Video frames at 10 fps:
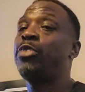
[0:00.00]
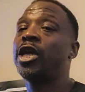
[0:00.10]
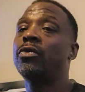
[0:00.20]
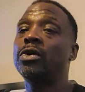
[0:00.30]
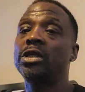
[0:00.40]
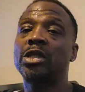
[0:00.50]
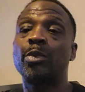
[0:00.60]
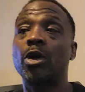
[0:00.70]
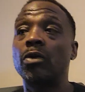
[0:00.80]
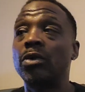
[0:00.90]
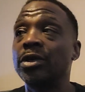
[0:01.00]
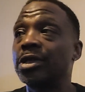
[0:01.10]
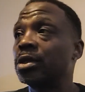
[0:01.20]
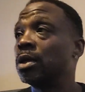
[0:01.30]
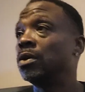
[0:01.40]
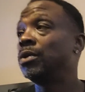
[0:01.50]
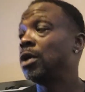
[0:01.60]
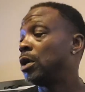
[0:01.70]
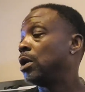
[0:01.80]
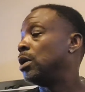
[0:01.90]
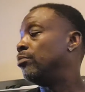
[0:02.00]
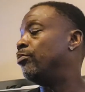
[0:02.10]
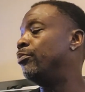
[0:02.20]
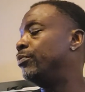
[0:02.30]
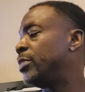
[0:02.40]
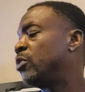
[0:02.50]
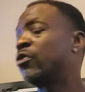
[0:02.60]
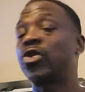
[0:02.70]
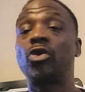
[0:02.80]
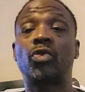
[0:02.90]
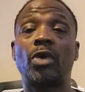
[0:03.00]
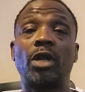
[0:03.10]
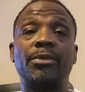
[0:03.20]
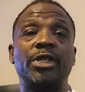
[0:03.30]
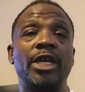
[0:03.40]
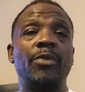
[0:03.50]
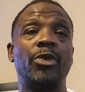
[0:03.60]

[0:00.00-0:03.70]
big ones, small ones. So I don't want to go through all of them today.